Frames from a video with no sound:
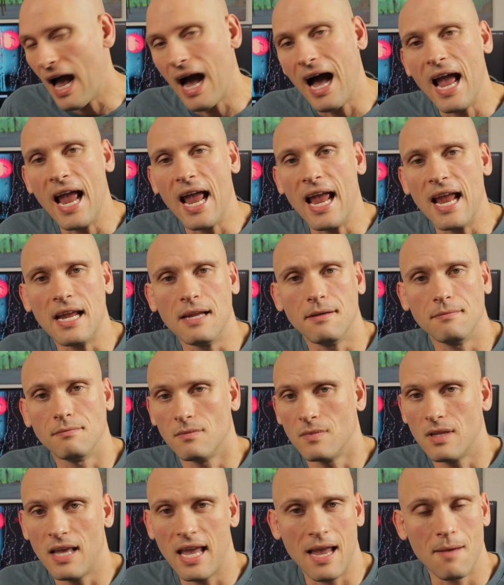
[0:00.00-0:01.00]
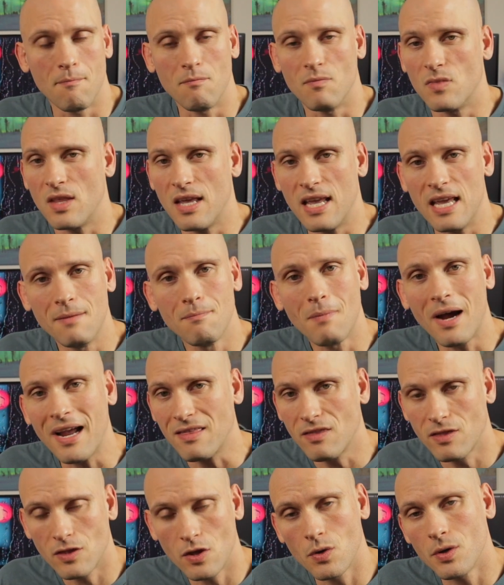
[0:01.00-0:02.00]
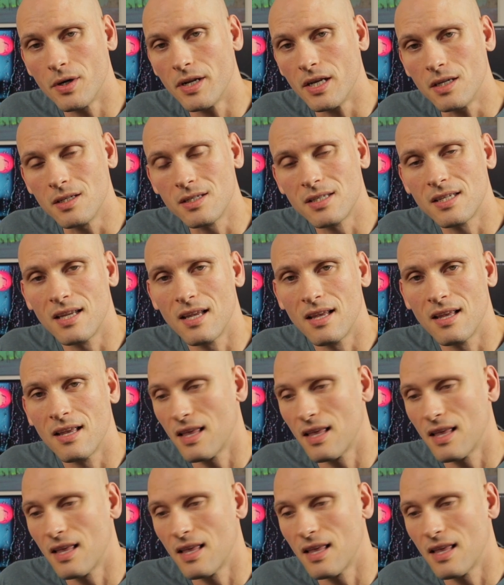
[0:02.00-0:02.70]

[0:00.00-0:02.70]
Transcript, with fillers: I am in my thirties.